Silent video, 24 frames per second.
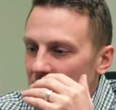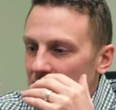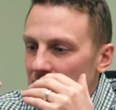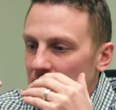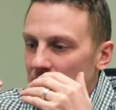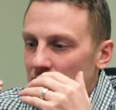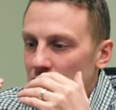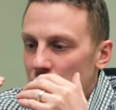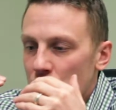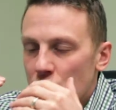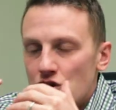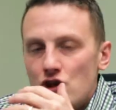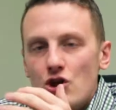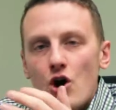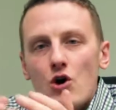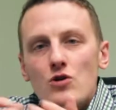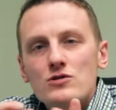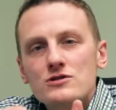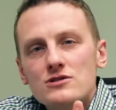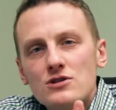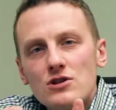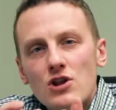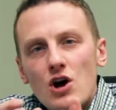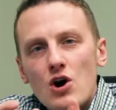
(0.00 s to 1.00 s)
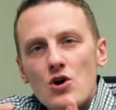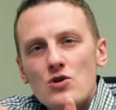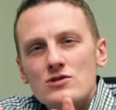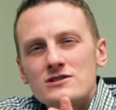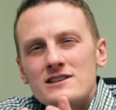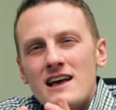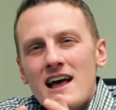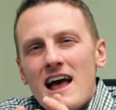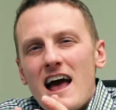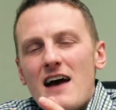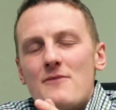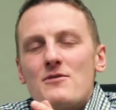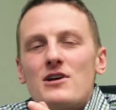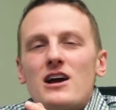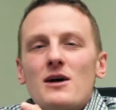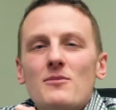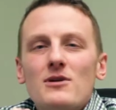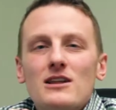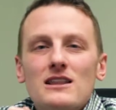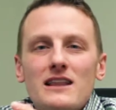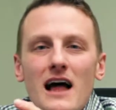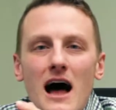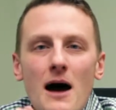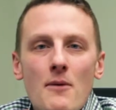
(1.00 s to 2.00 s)
those loads have become a
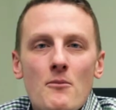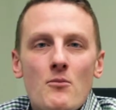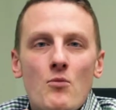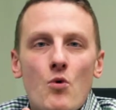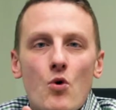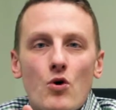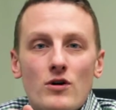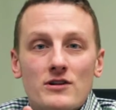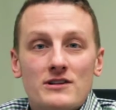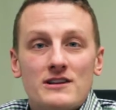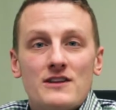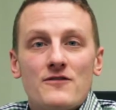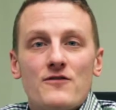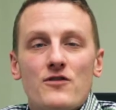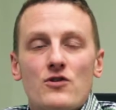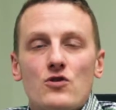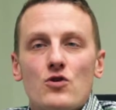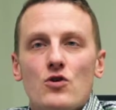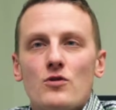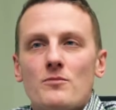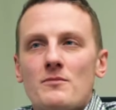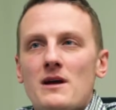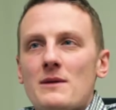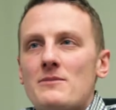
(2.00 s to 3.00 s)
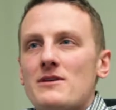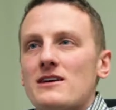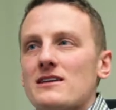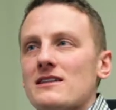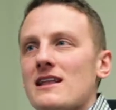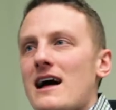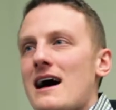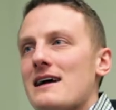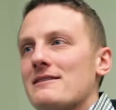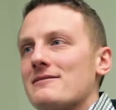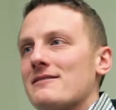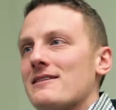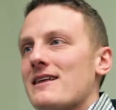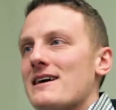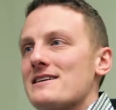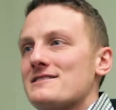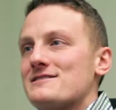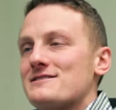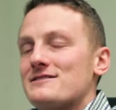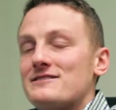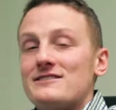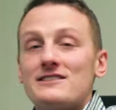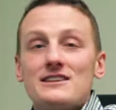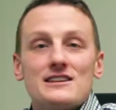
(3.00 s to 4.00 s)
lot more difficult, maybe a lot
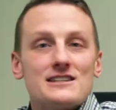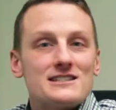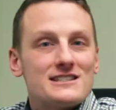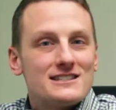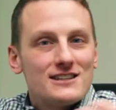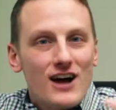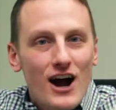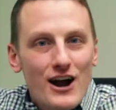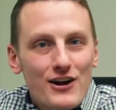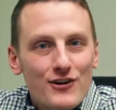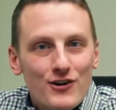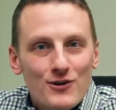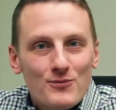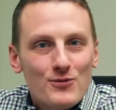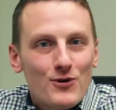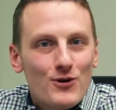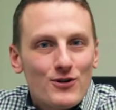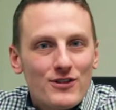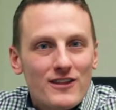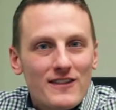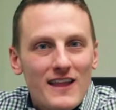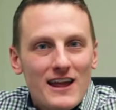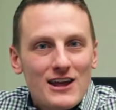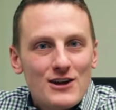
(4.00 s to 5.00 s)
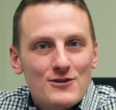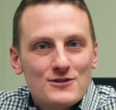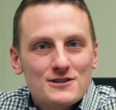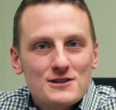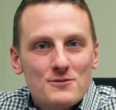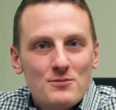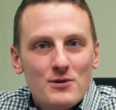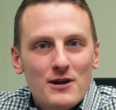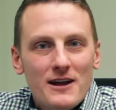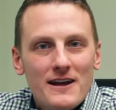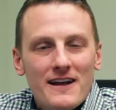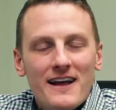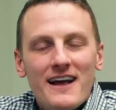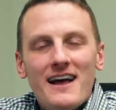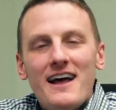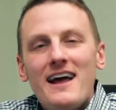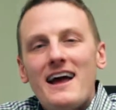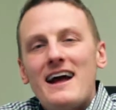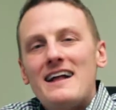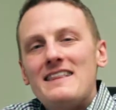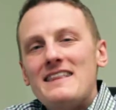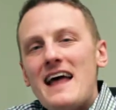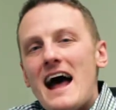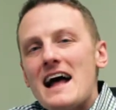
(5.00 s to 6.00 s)
less desirable than they used to be,
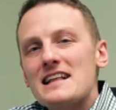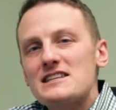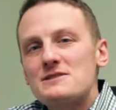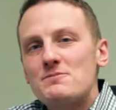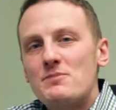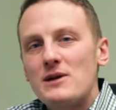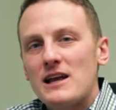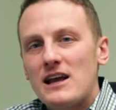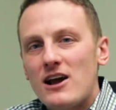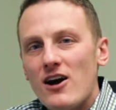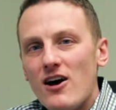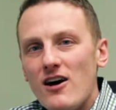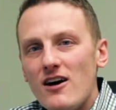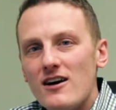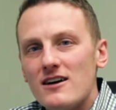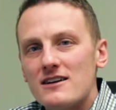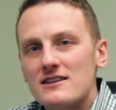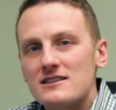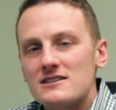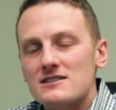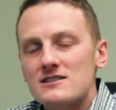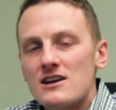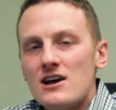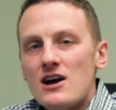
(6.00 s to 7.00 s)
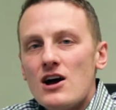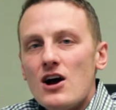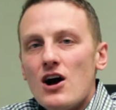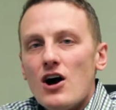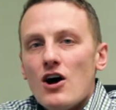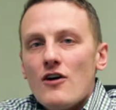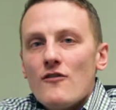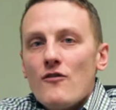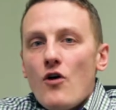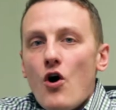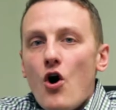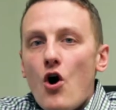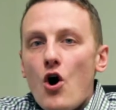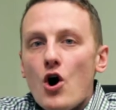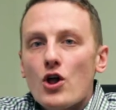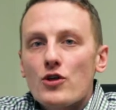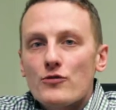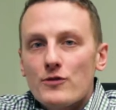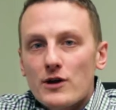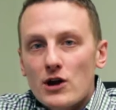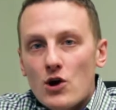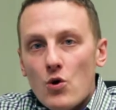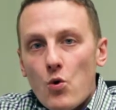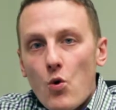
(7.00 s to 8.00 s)
and that's because of all the
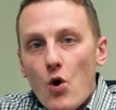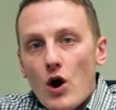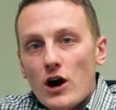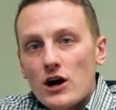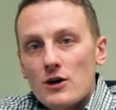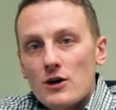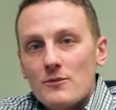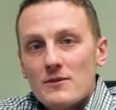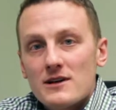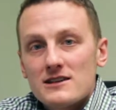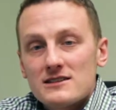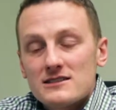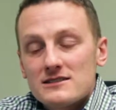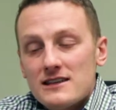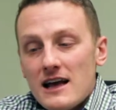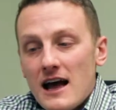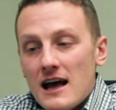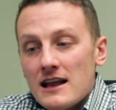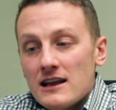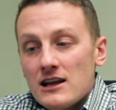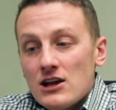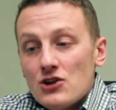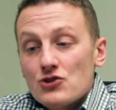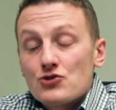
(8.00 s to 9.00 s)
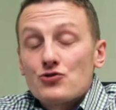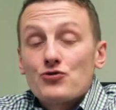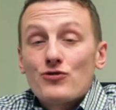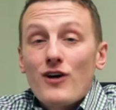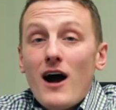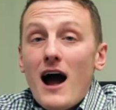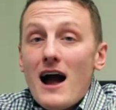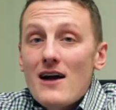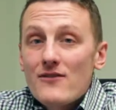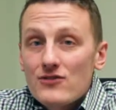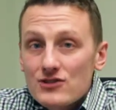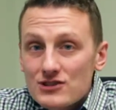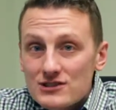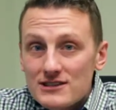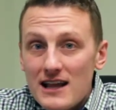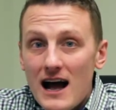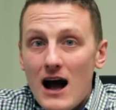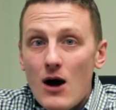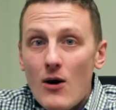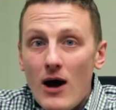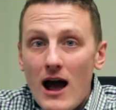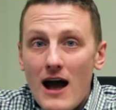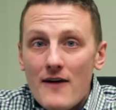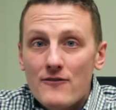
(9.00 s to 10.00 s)
requirements that drivers now
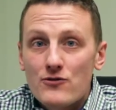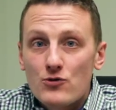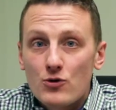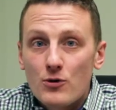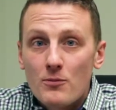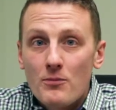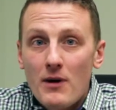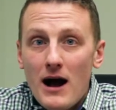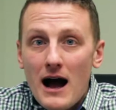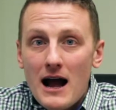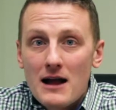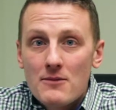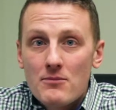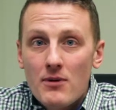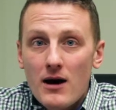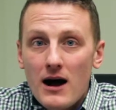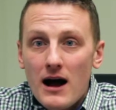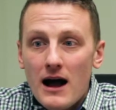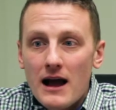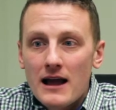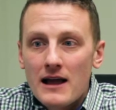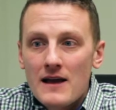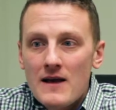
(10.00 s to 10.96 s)
have to abide by